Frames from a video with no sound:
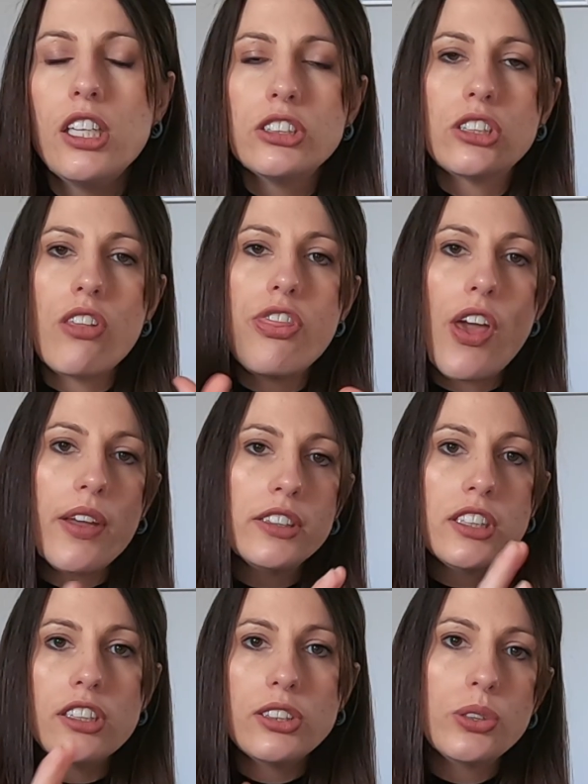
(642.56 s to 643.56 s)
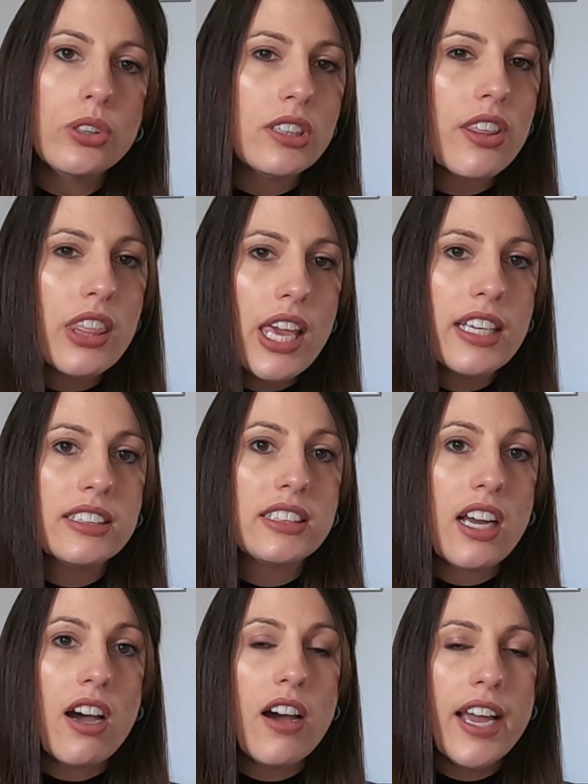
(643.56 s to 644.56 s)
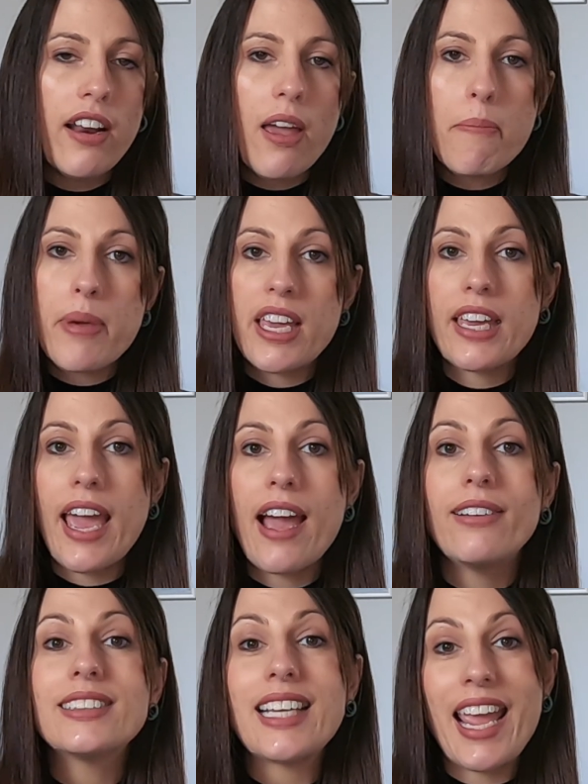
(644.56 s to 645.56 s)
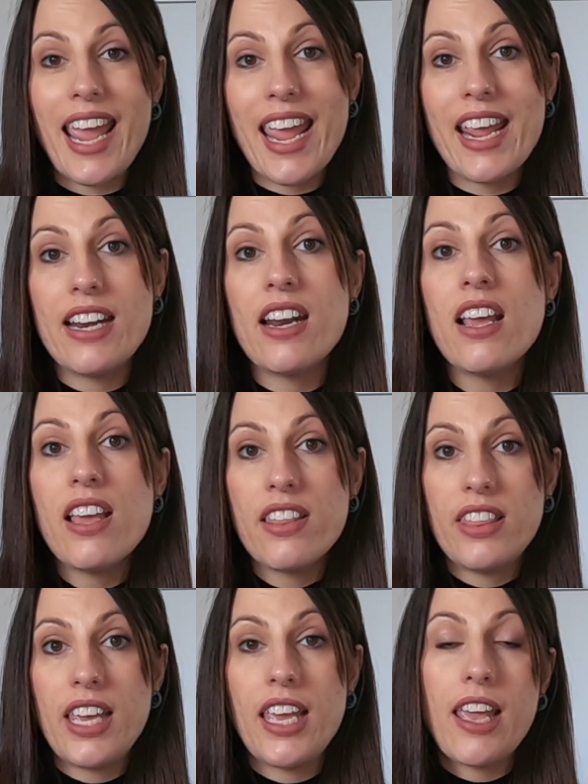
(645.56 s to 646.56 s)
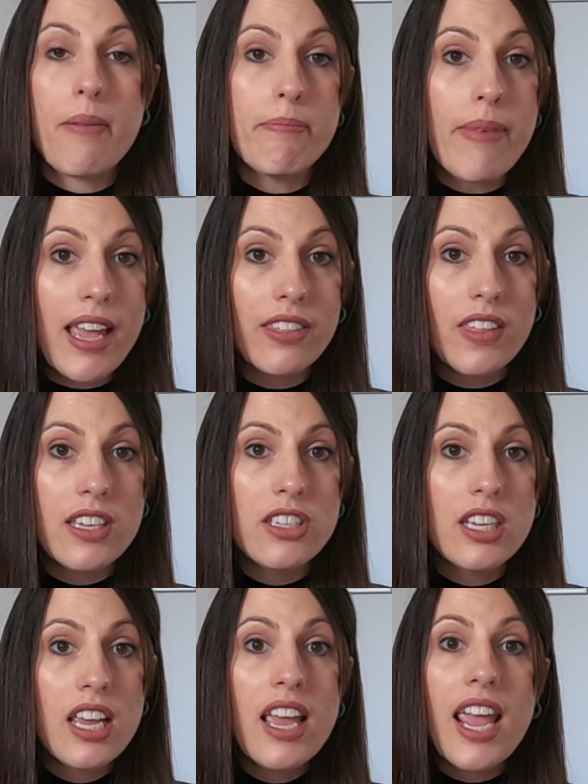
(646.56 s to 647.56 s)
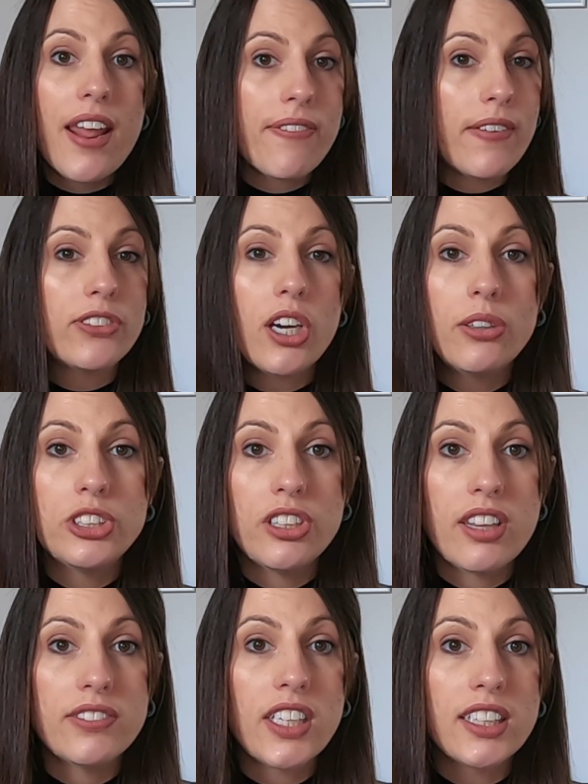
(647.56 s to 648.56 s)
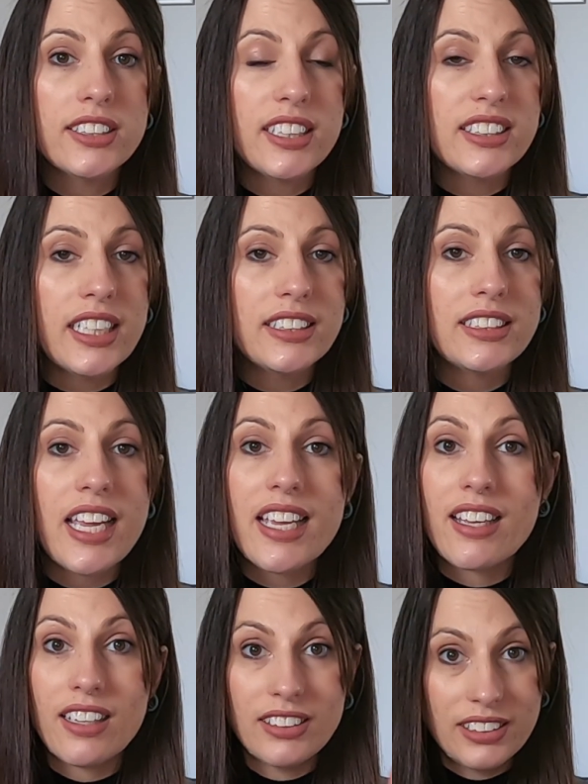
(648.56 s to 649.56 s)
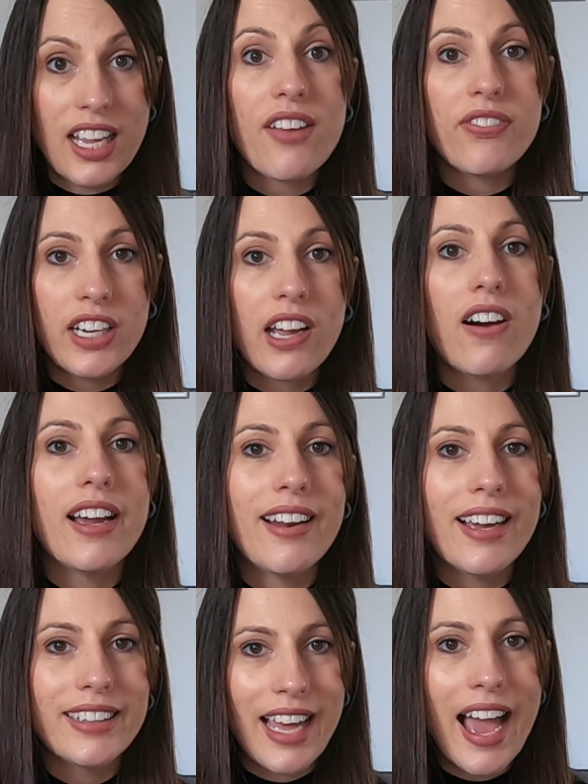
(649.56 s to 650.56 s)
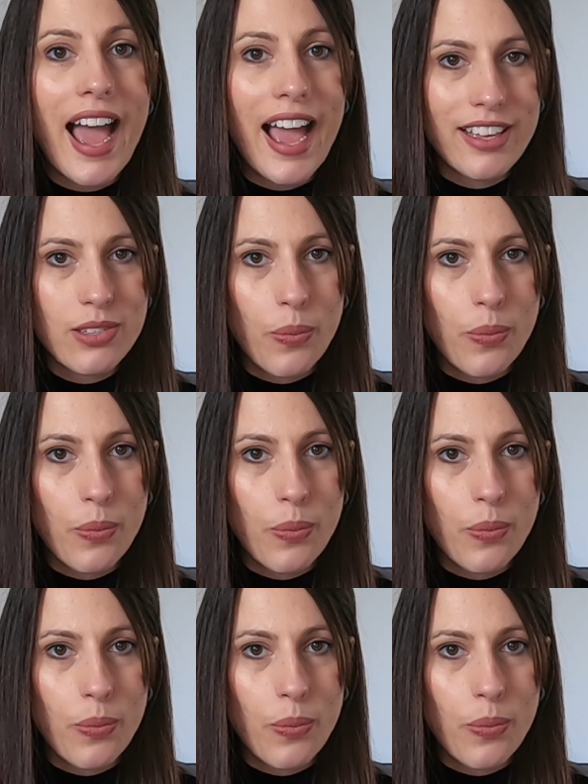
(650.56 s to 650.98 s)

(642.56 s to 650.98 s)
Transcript: So those are the sorts of things to highlight and pick out in the method. If they've told you they've done a statistic, definitely highlight that as